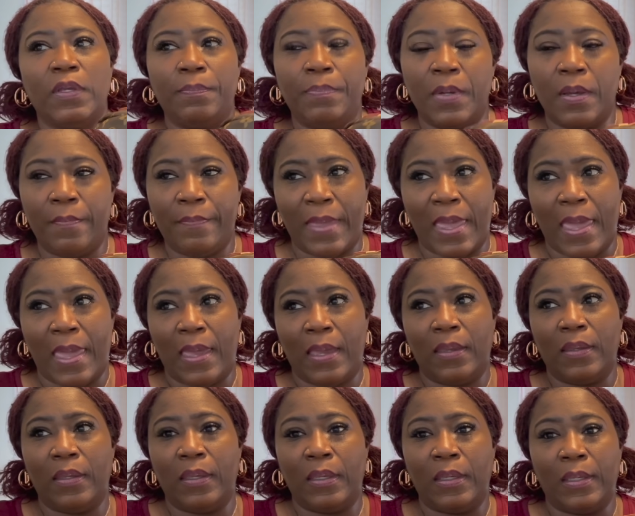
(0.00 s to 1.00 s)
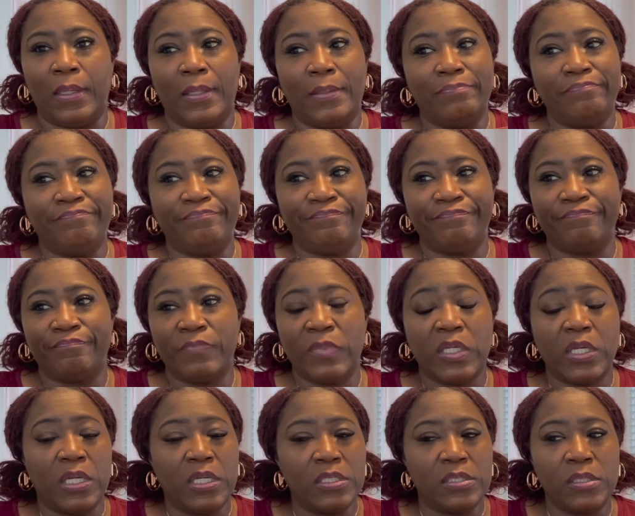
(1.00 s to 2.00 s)
bum bag, and
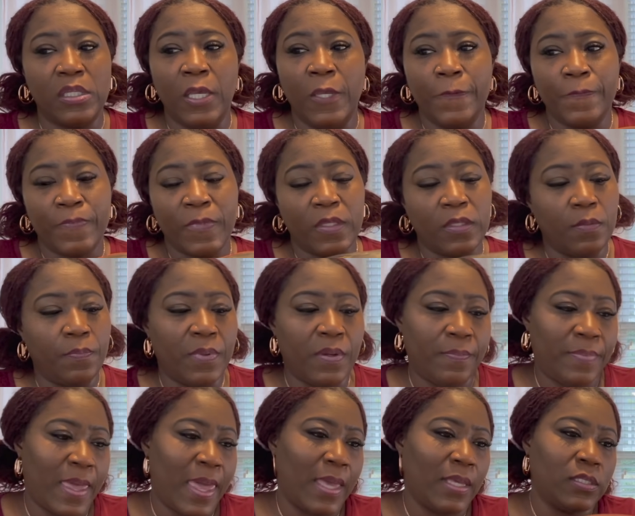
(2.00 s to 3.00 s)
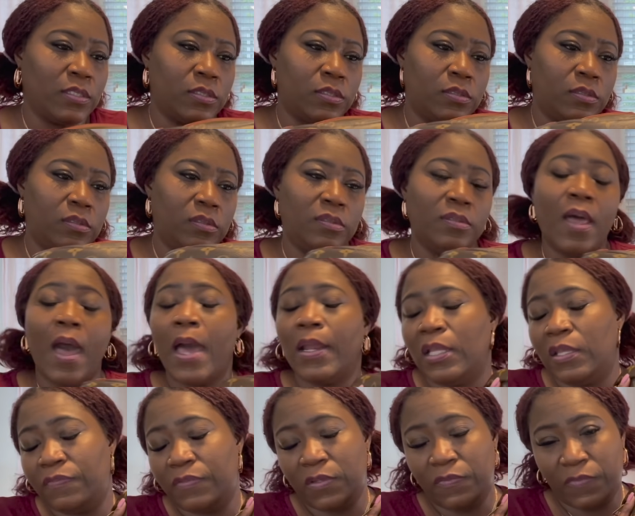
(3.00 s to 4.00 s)
because the bum bag is
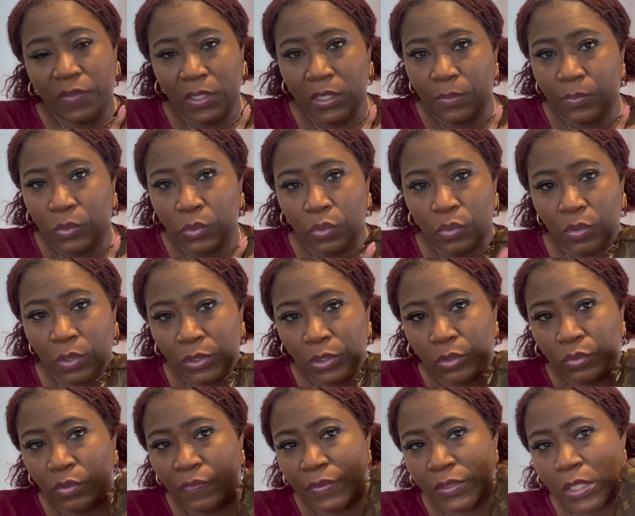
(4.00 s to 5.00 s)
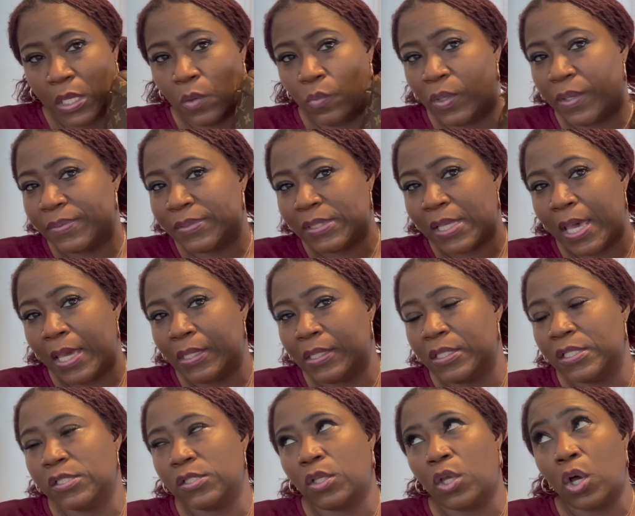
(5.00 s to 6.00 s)
not even available on the Louis Vuitton website.
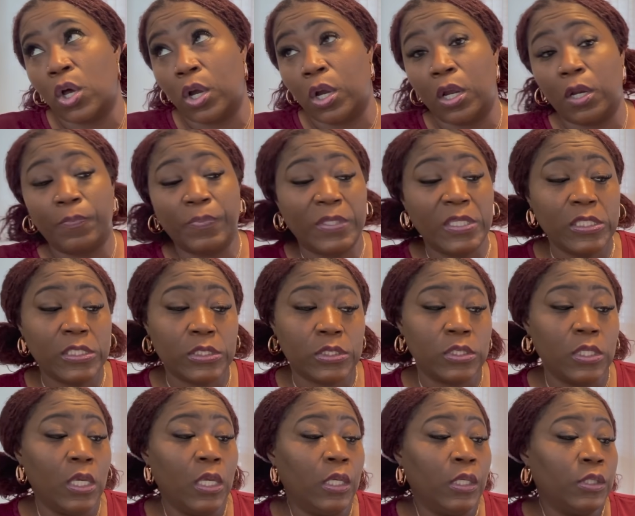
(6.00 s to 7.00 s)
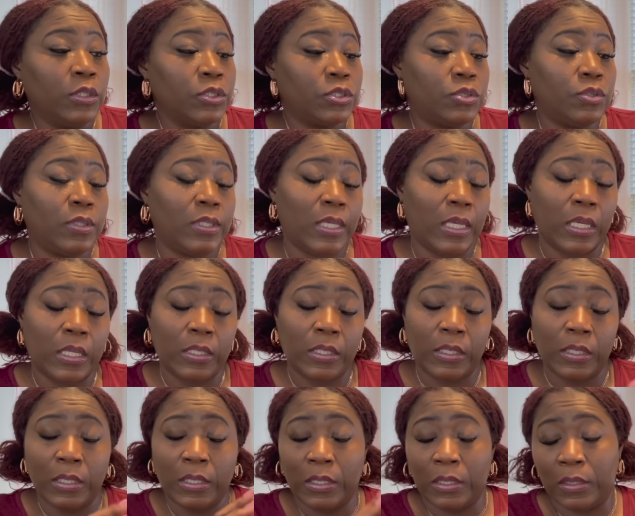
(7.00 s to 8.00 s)
It is a hard piece to get,
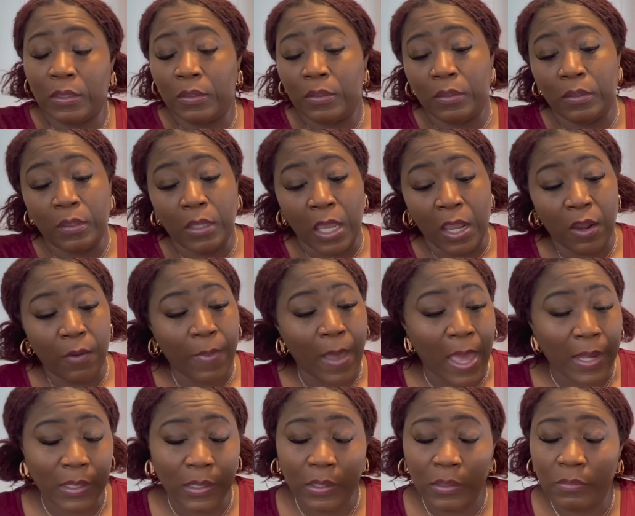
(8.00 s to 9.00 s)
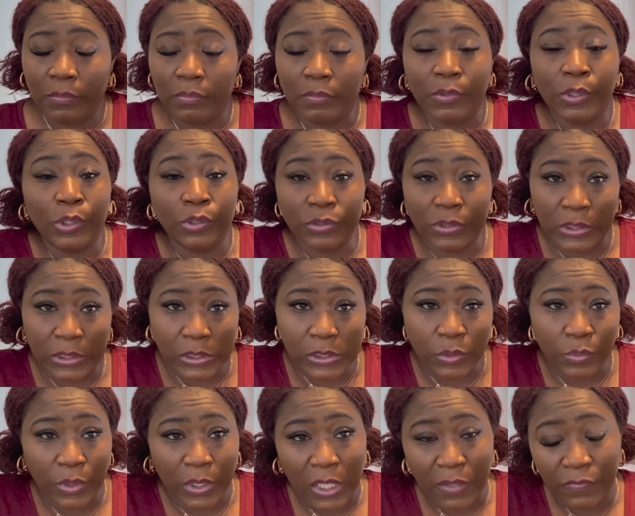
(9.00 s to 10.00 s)
and everybody know
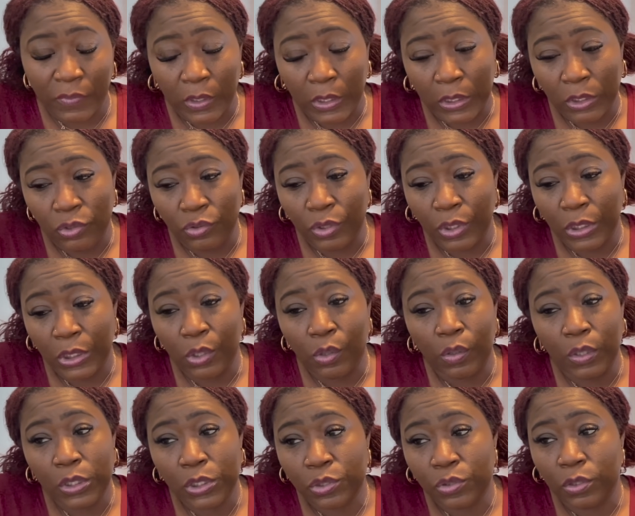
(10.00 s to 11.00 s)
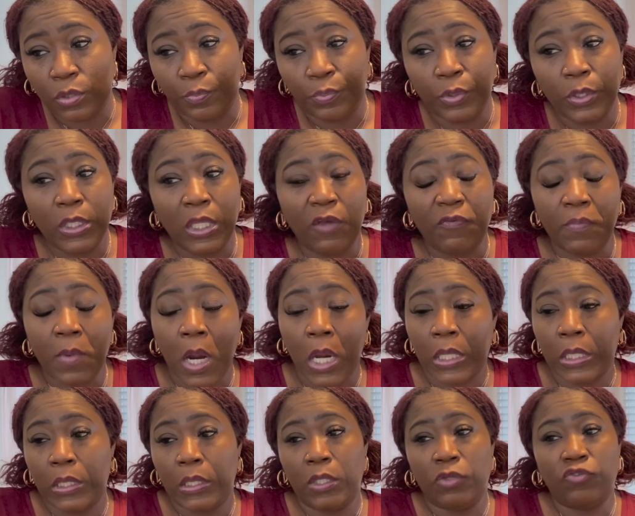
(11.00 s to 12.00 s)
this, whatever, and you can go into the pre-loved
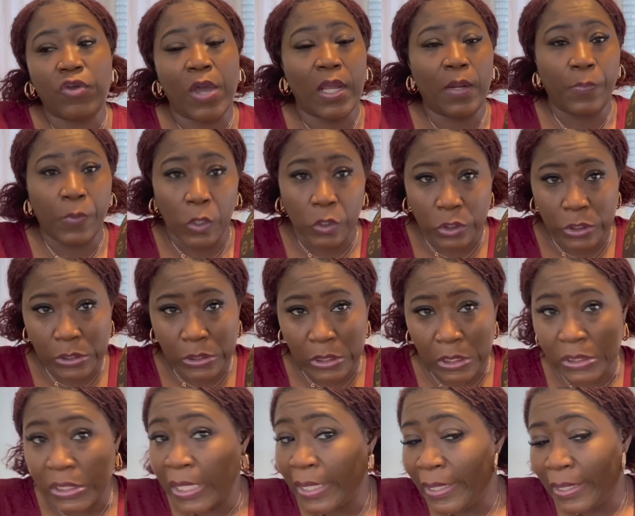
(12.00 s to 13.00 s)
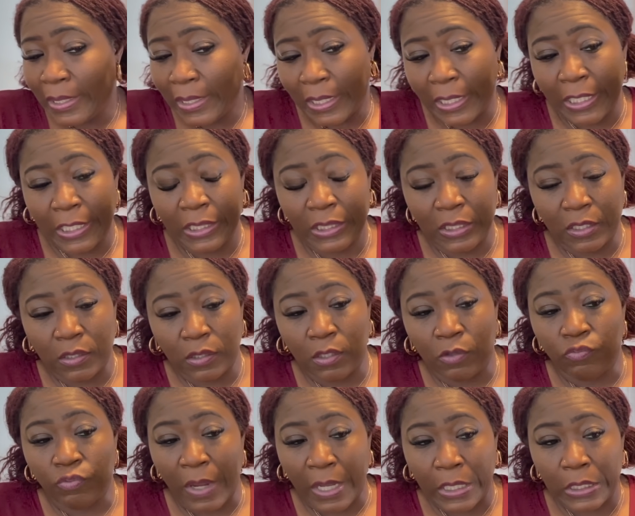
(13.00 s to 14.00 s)
market and try to purchase this in
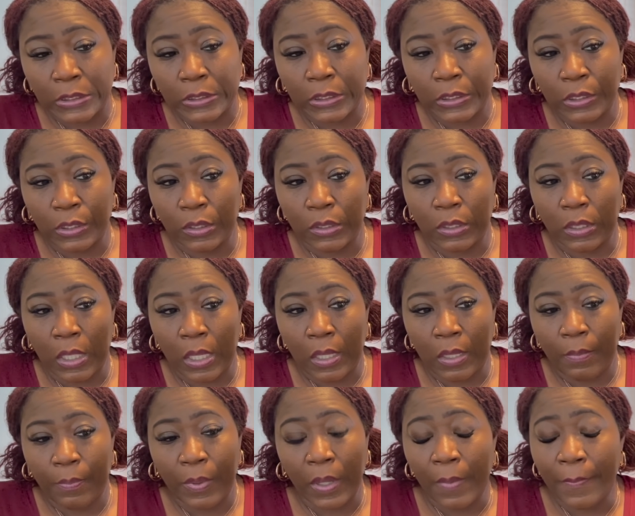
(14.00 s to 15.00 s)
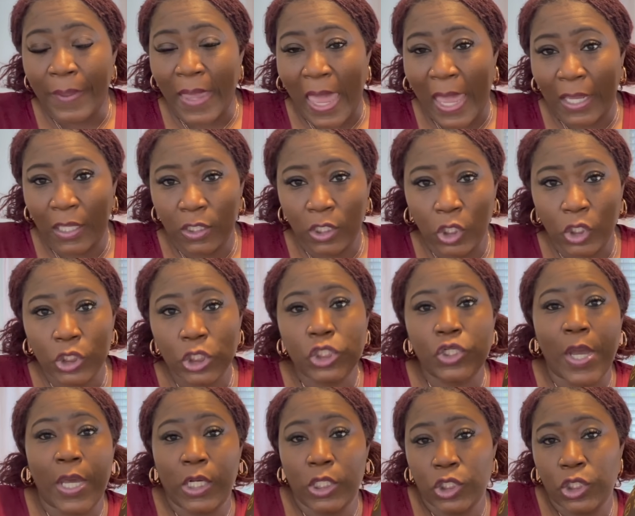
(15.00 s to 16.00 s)
the regular bum bag, and they're gonna
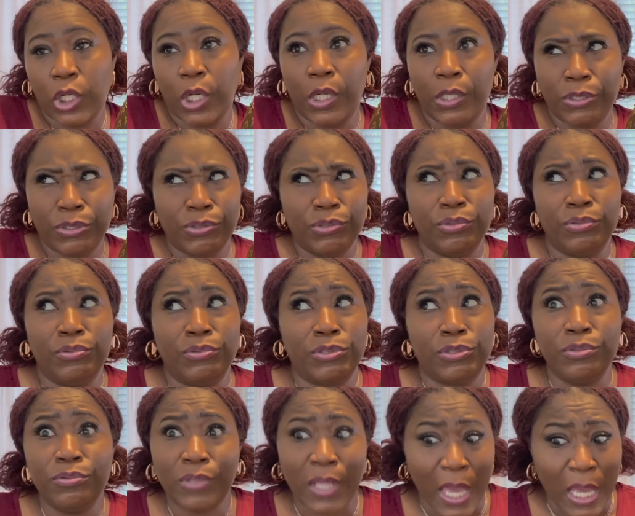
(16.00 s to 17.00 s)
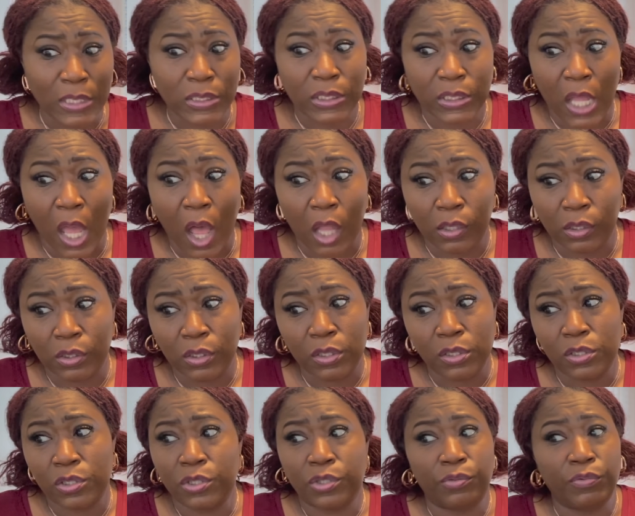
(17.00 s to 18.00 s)
try to charge you $2,000,
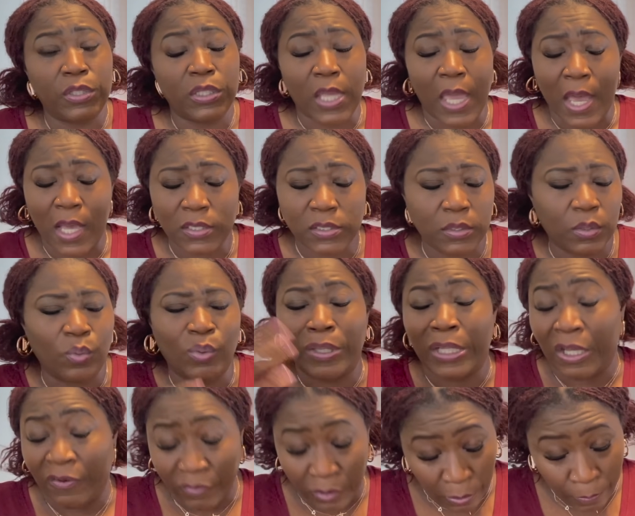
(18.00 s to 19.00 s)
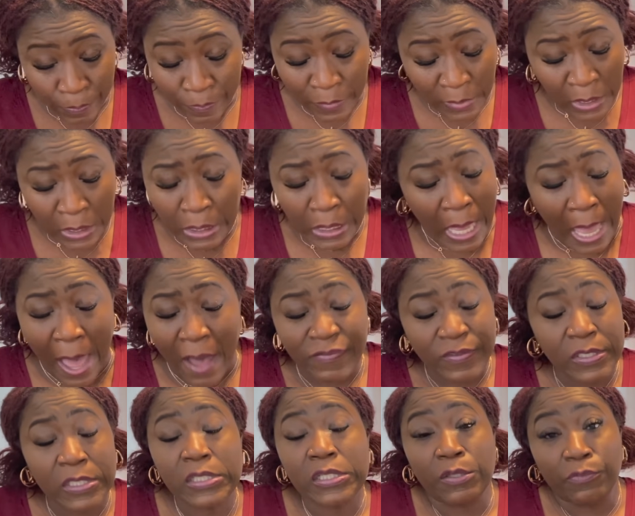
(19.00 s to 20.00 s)
$3,000, or whatever.
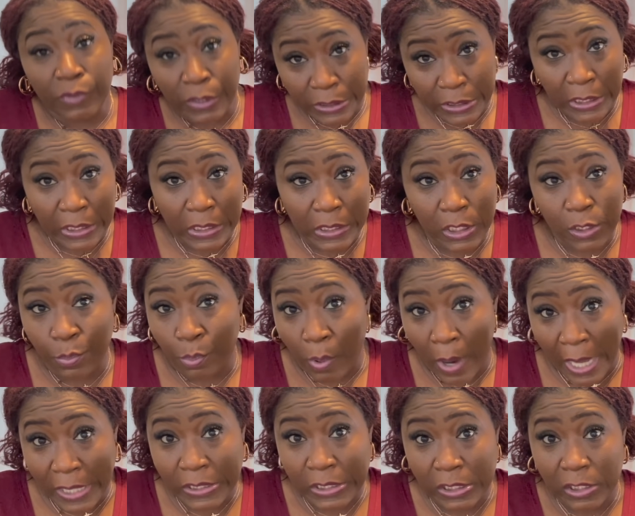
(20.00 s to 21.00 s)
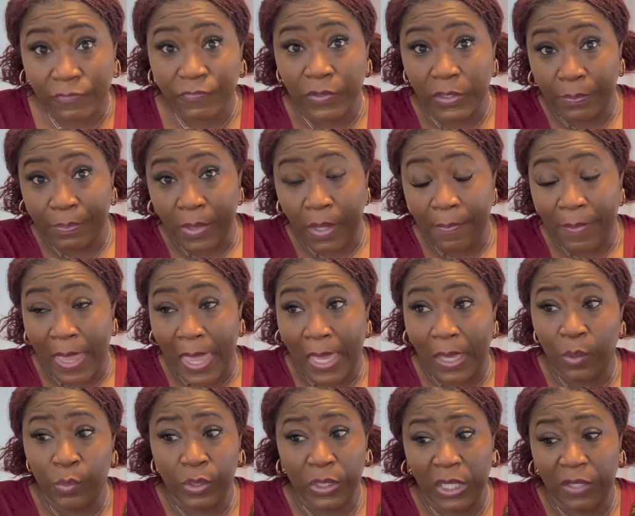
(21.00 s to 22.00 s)
I've seen some ridiculous prices for the bum
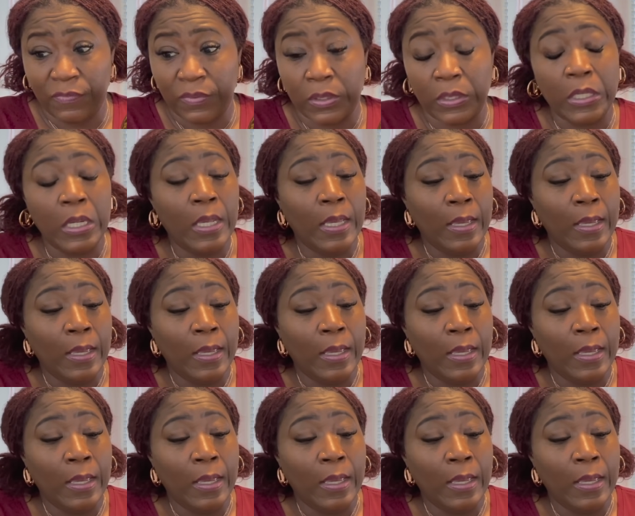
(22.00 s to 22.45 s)
bag or whatever.